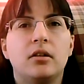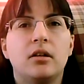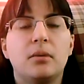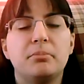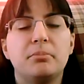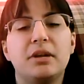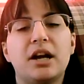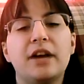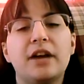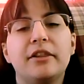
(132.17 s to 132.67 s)
I
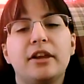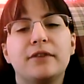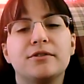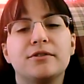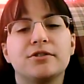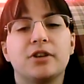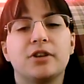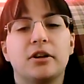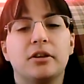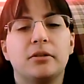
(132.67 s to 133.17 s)
mean, I love
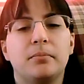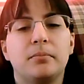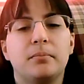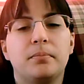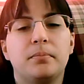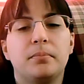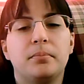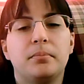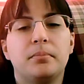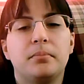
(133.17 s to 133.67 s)
Charlotte.
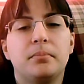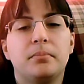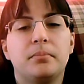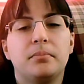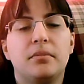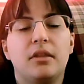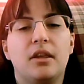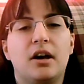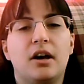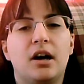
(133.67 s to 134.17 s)

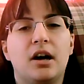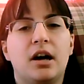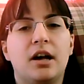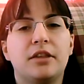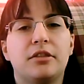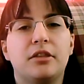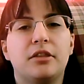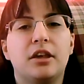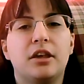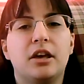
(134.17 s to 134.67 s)
I
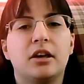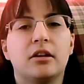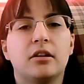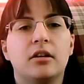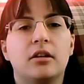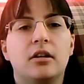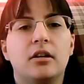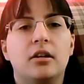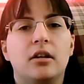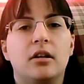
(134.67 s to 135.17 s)
think
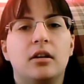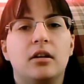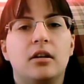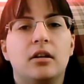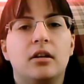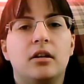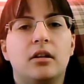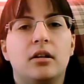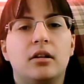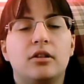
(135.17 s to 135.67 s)

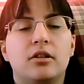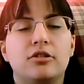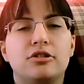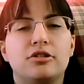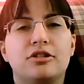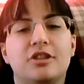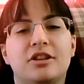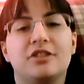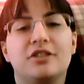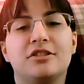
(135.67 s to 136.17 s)

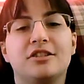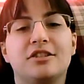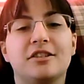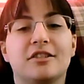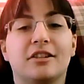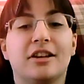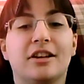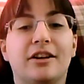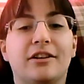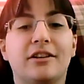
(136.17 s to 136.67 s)
she's
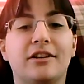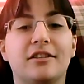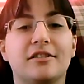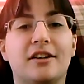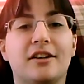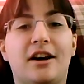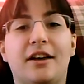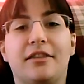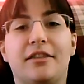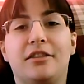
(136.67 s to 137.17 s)
hilarious.
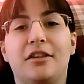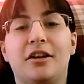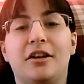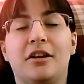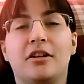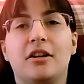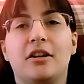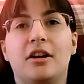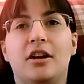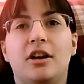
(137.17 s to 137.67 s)
I
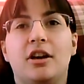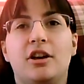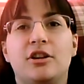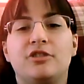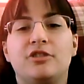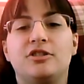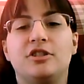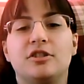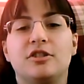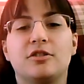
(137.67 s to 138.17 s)
think
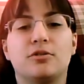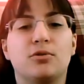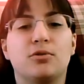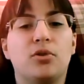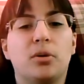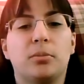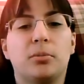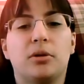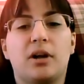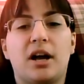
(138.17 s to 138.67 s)
she's
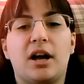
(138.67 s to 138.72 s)
adorable.